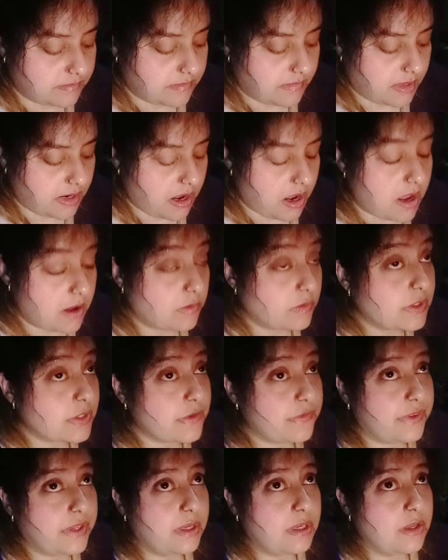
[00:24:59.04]
I also
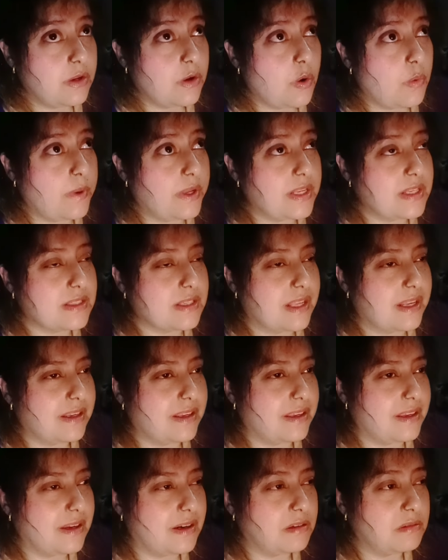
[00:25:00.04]
feel no one is like
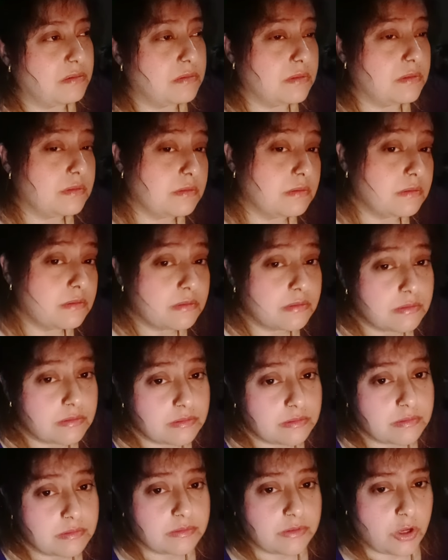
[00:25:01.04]
here,
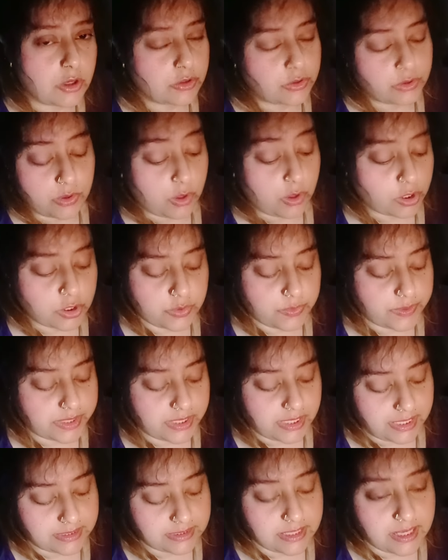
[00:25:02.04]
not doing
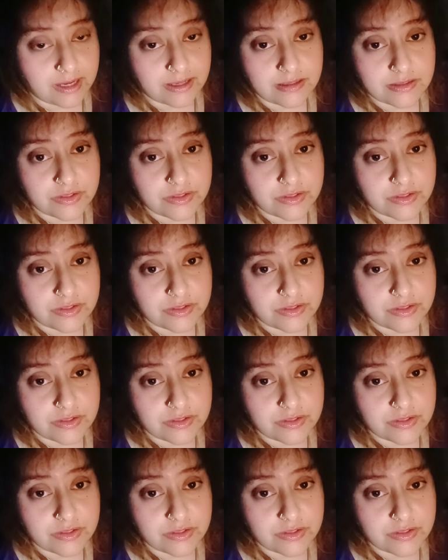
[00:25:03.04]
like that.